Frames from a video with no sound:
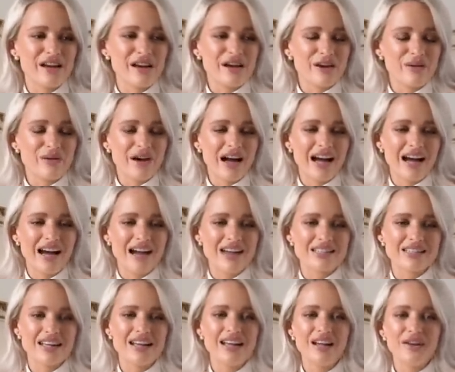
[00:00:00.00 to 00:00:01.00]
who
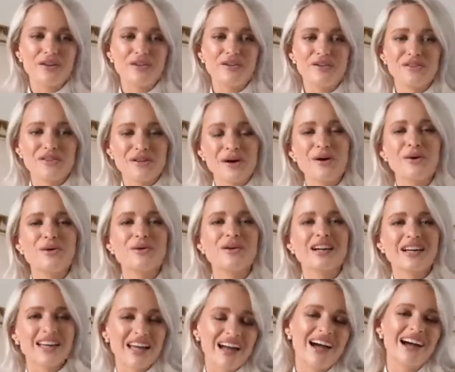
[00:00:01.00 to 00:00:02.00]
had
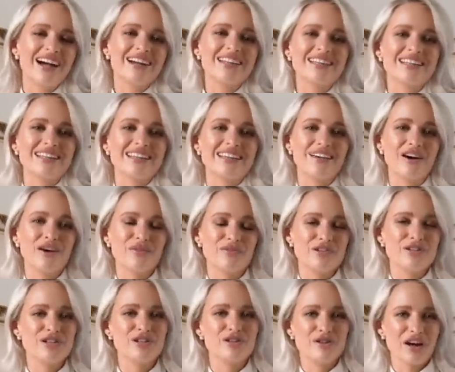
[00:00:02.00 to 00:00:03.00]
so kindly
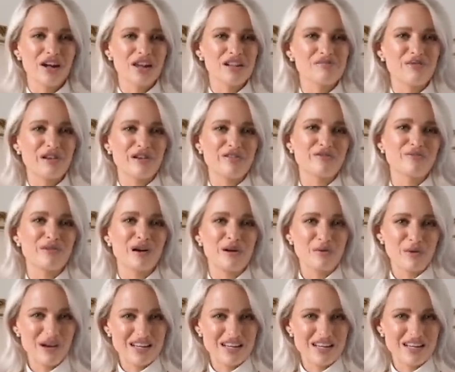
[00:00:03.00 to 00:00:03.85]
offered to dress me for my